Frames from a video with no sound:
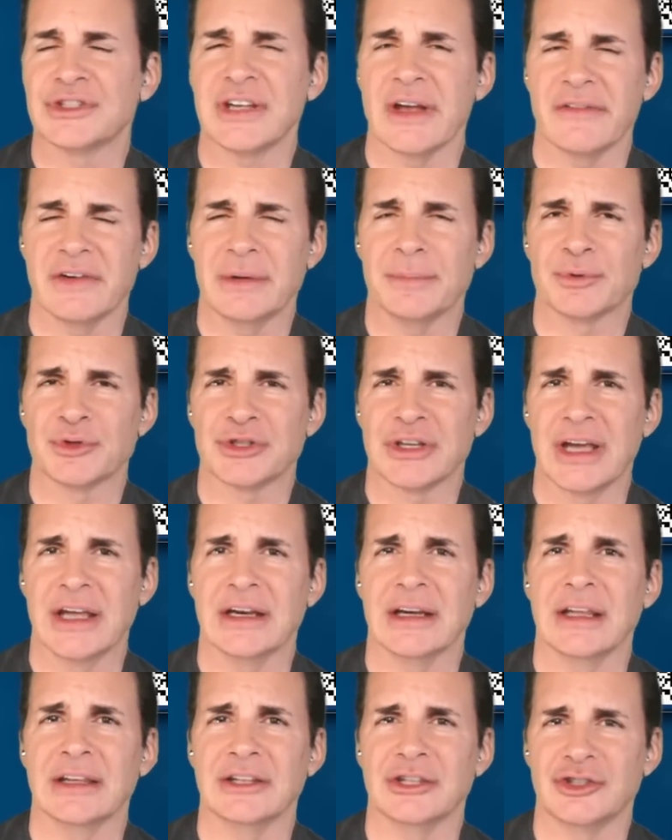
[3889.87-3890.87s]

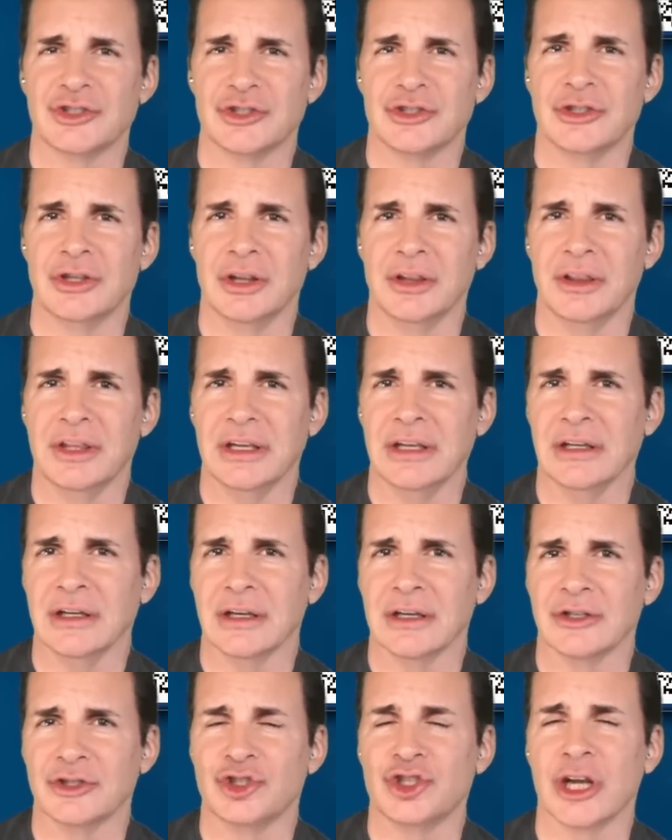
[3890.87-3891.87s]
70%, and the the
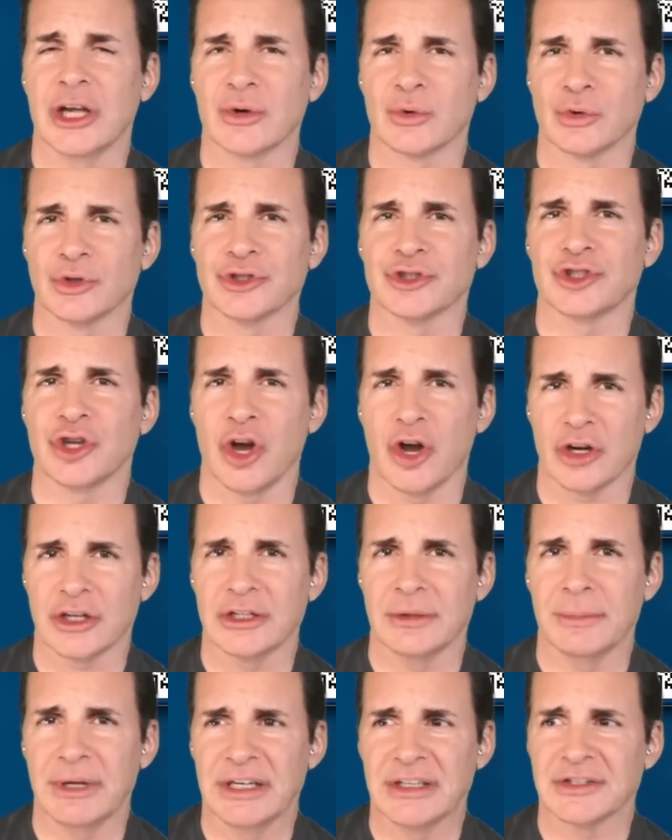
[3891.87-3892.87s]
uh, generals
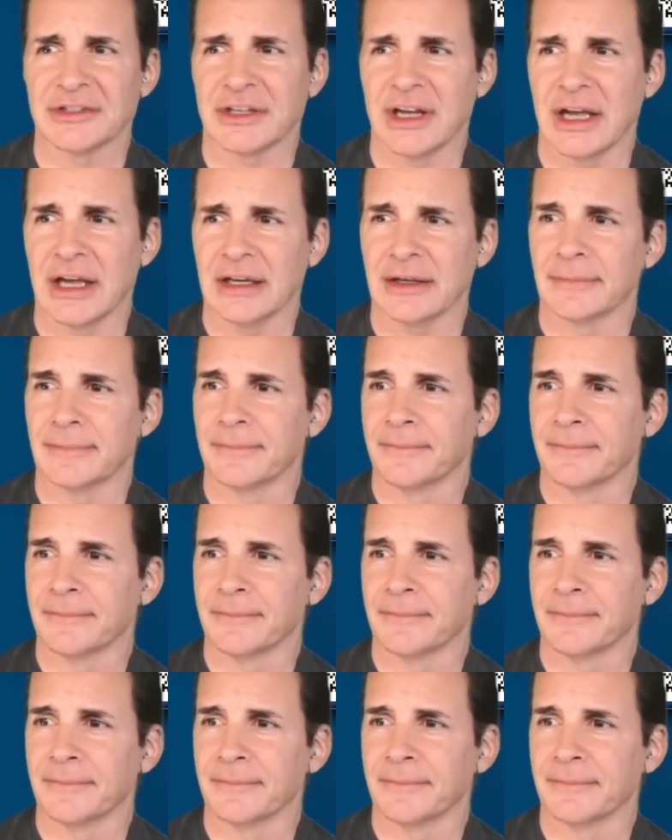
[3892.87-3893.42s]
talked him into staying.